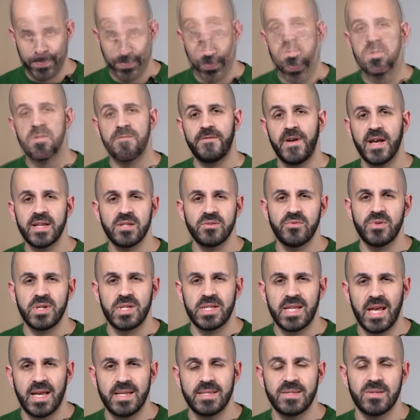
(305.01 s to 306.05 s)
With the factory
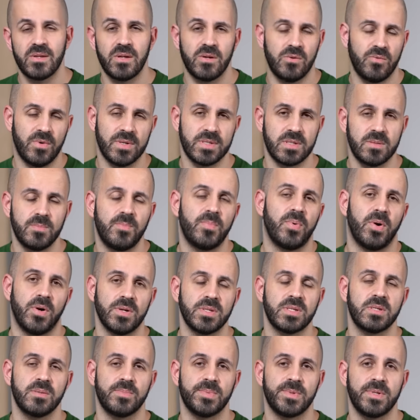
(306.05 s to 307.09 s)
tester, it wasn't
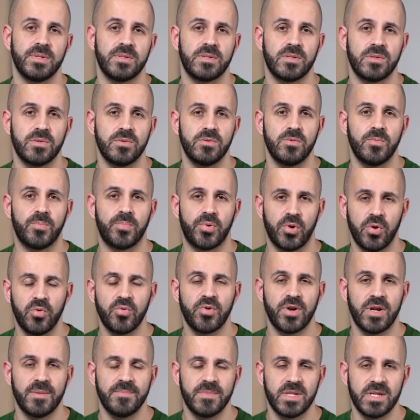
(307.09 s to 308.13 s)
possible to
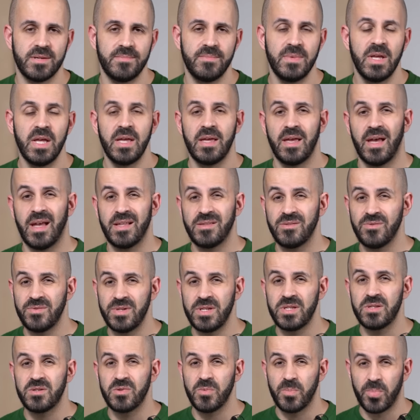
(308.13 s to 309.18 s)
program them and you
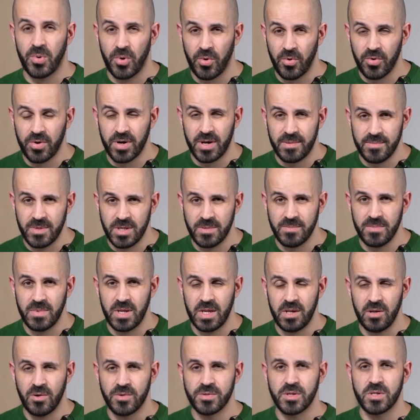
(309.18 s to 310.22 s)
need to program them
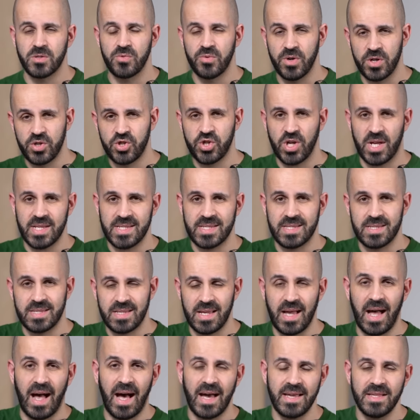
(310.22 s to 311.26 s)
in order to adjust
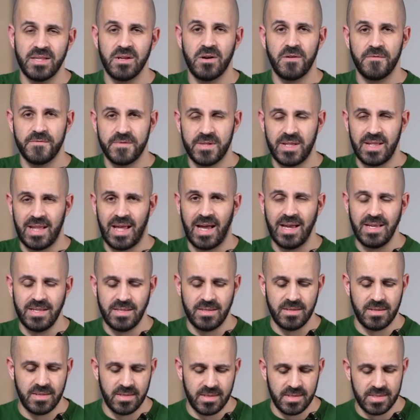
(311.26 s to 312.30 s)
the height of the
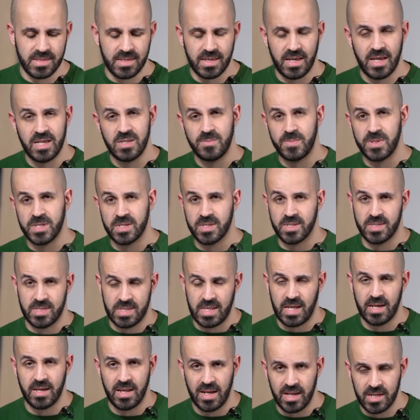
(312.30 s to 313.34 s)
light in this case because it's
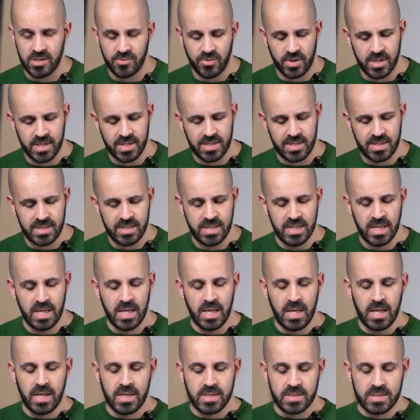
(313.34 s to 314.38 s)
done electronically.
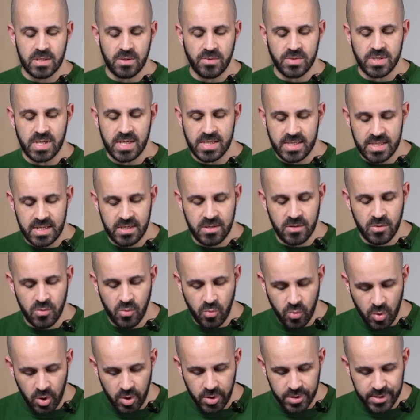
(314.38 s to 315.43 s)
So they
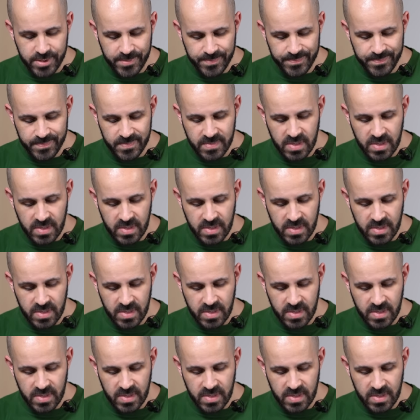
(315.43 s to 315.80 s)
didn't work.